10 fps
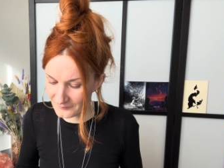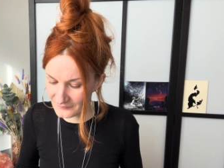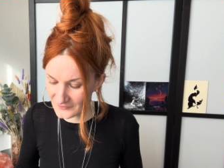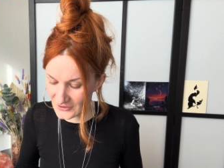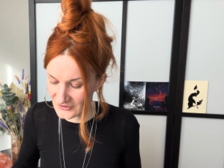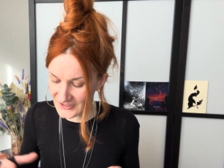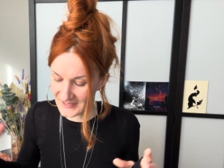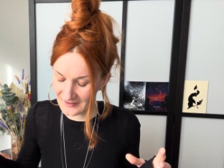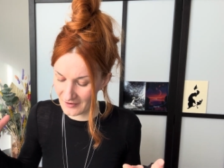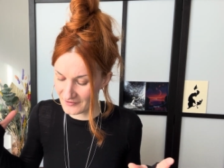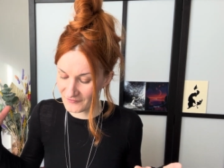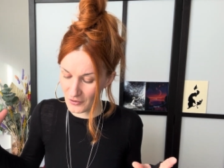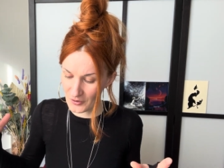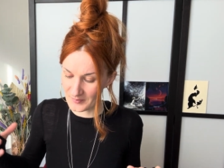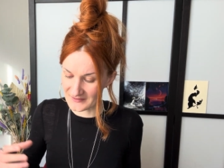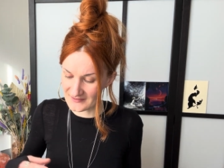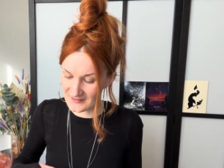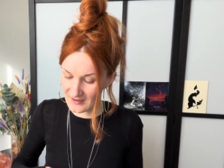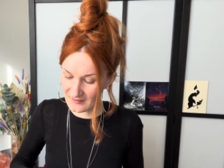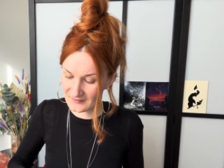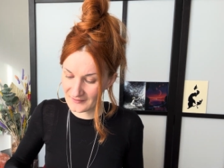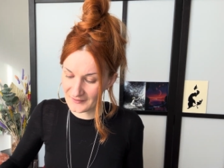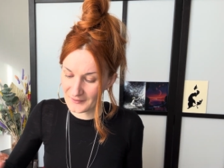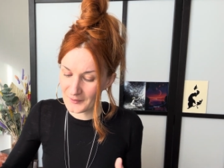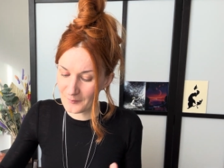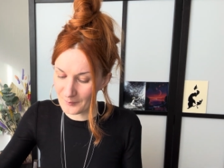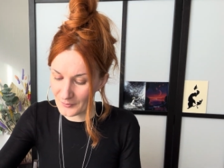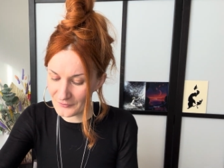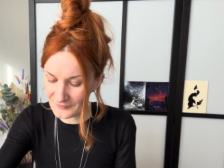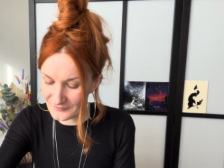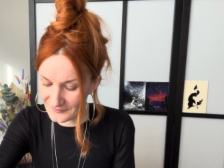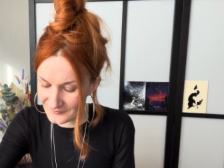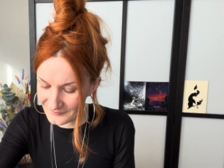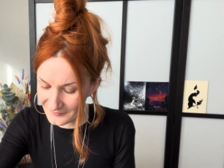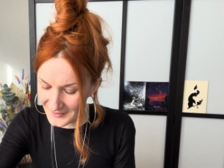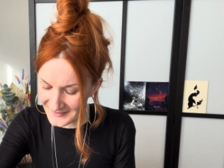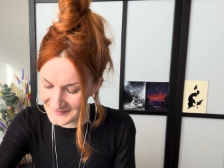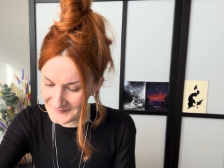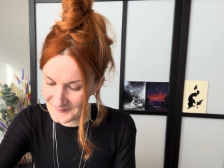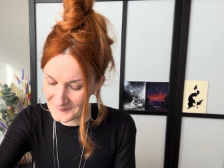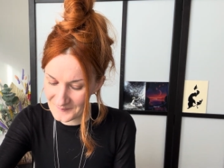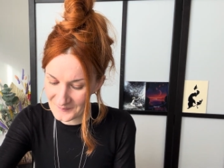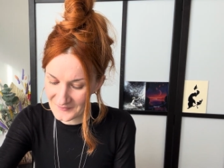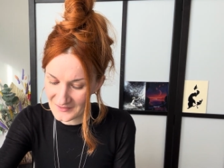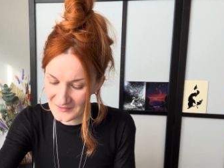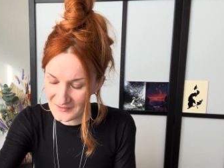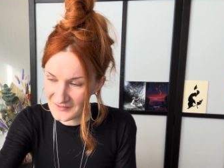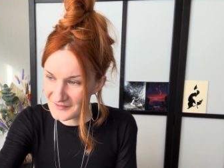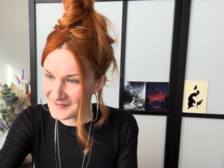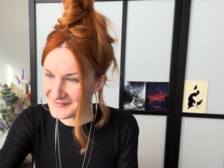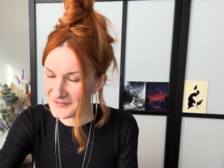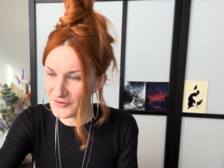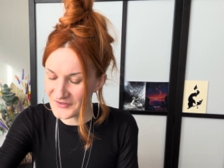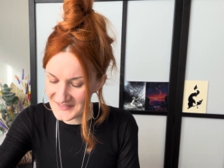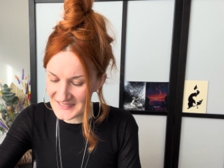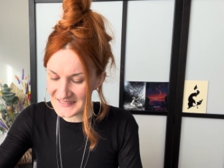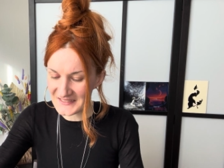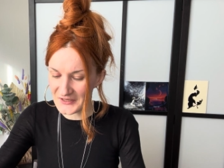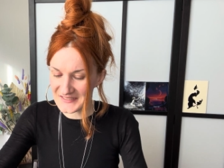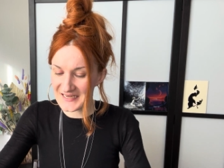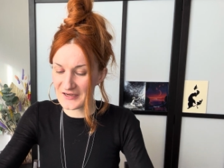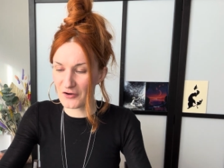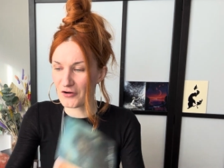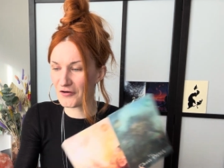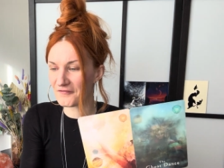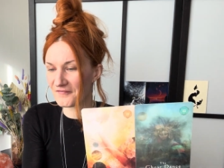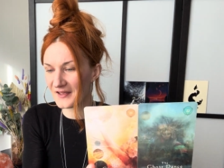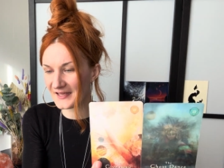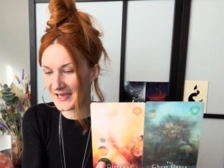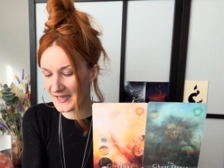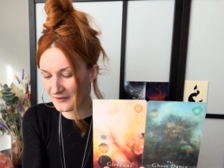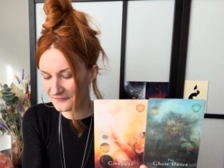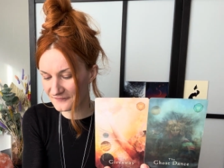usually kind of open to that. But right, so there's this idea of a gift.